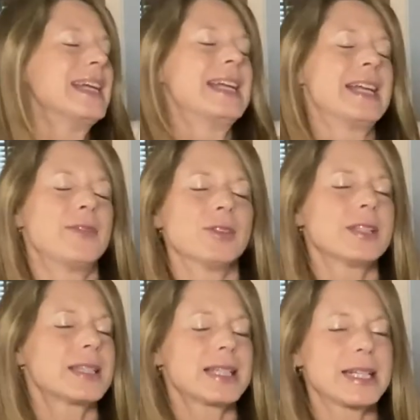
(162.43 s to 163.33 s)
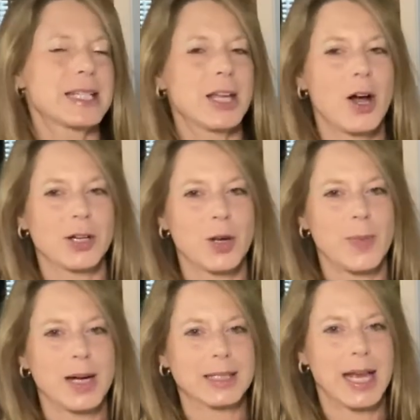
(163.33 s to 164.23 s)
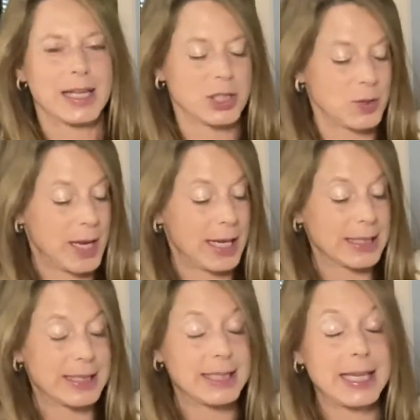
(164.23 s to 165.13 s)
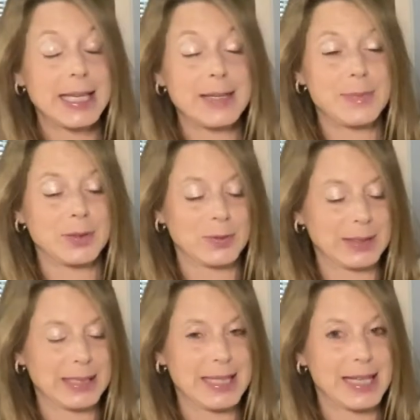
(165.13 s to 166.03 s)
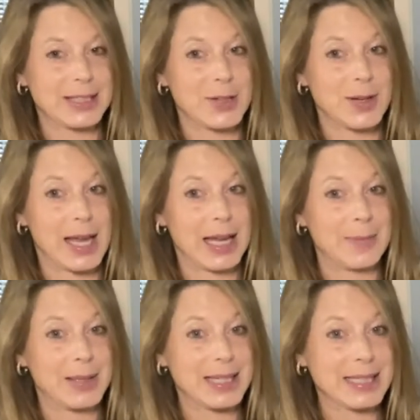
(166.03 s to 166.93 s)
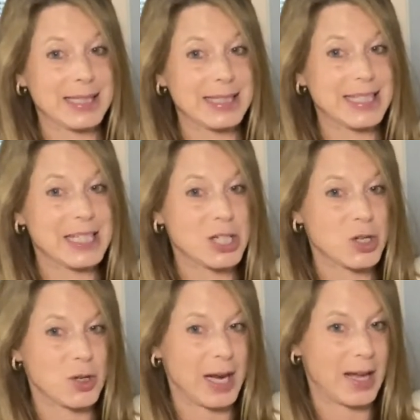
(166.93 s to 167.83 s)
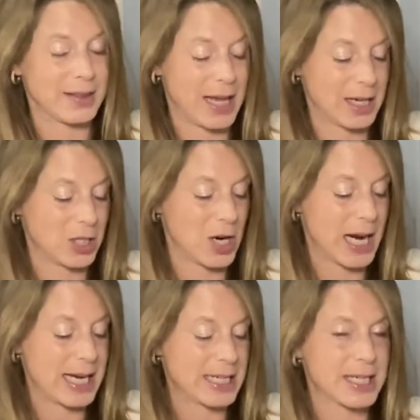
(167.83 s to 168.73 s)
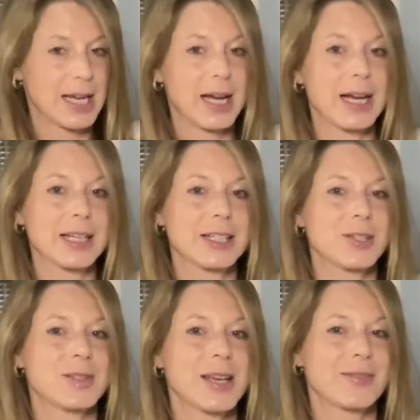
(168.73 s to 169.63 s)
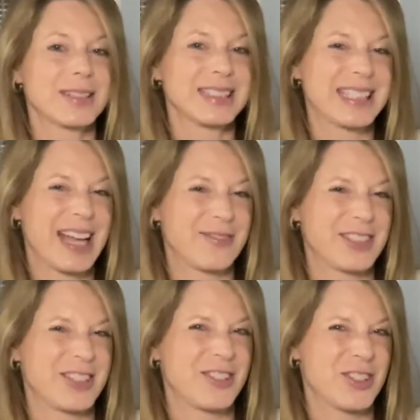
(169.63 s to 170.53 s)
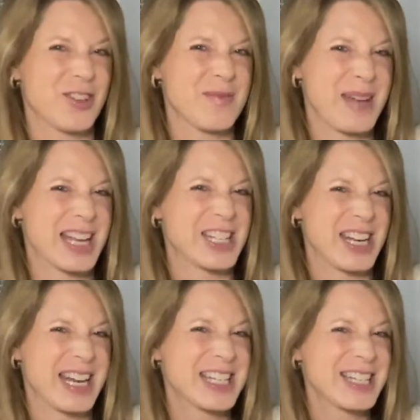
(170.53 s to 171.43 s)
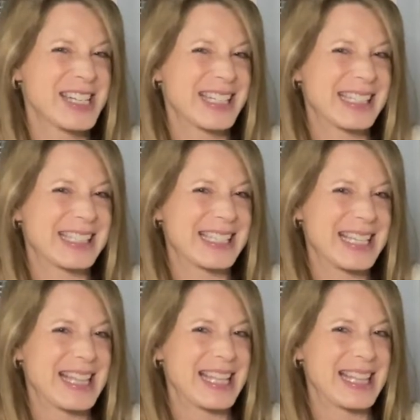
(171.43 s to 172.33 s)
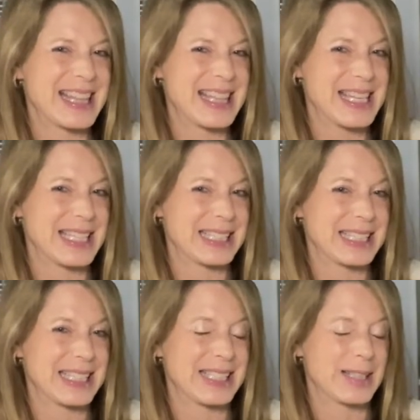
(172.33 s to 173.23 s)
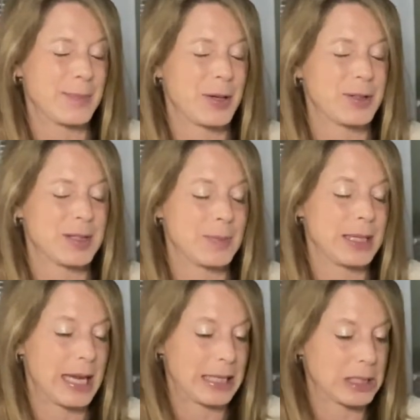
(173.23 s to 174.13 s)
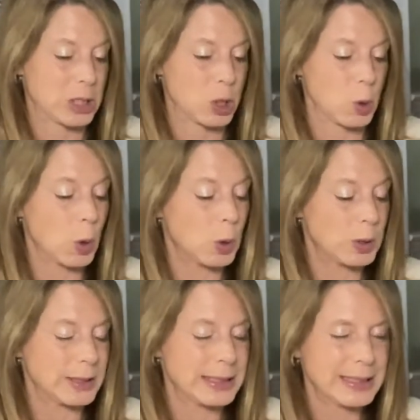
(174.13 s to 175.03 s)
if you're listening to the audio podcast, you can't see it, but really that's okay because it didn't turn out that great. Uh, you definitely have to use your imagination to see that this is supposed to be a scroll.